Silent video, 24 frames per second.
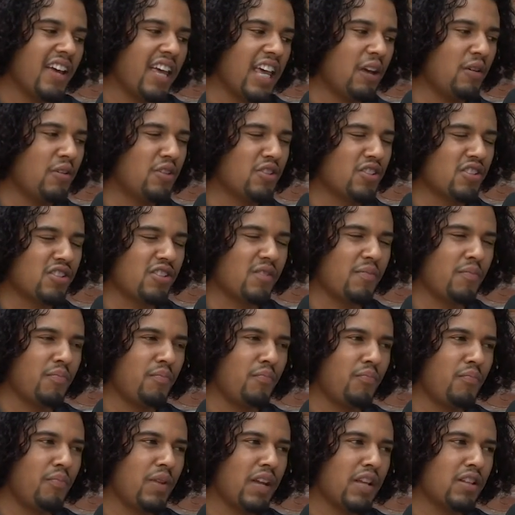it was just a
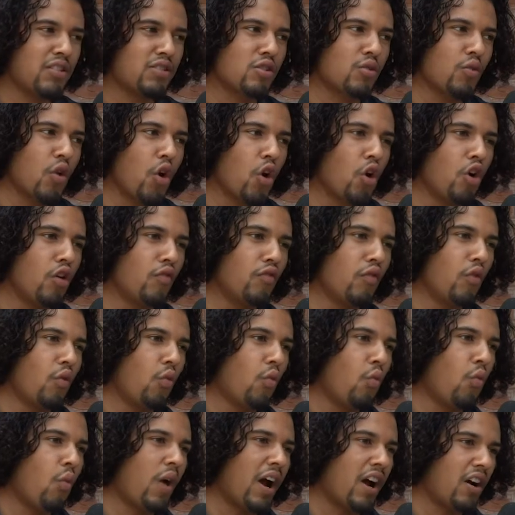bit too
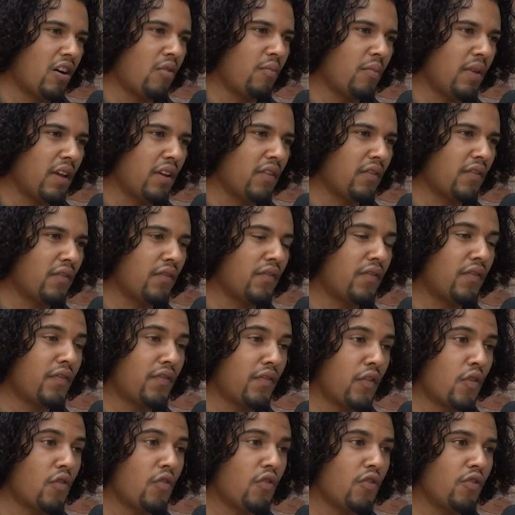overwhelming
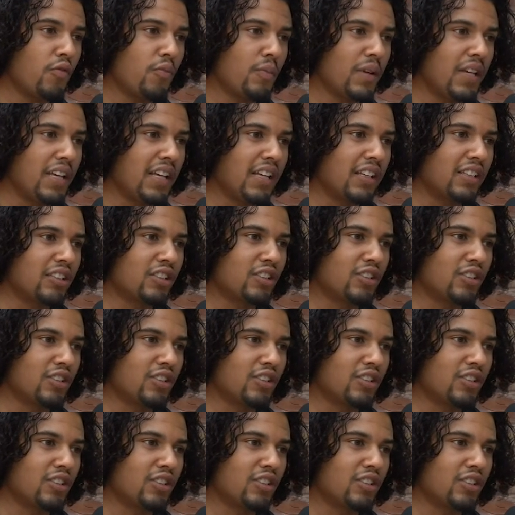for me.